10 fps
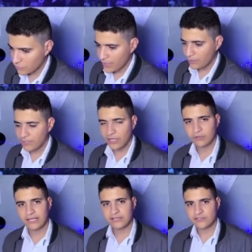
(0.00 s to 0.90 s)
So here we go,
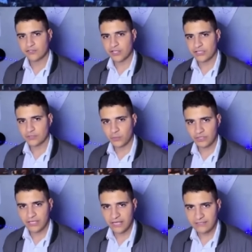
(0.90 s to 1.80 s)
ladies and gents.
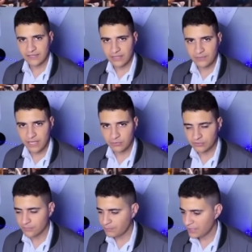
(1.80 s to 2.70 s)
Will K S I be
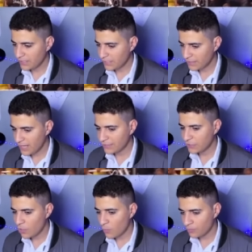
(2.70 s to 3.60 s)
able to beat a nine
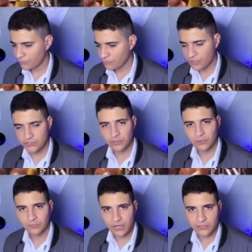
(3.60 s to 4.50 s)
and oh
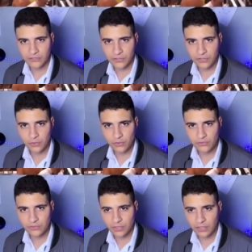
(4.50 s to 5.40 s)
professional boxer
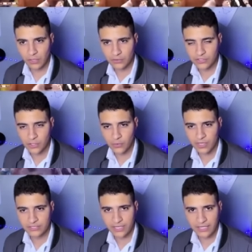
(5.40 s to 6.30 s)
who's also
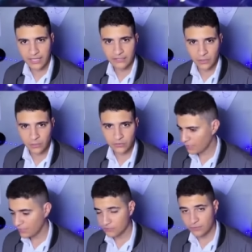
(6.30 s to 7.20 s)
a decade
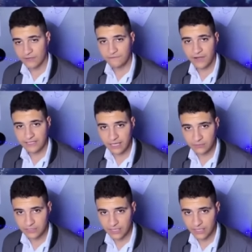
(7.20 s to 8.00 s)
older? I guess we're going to find out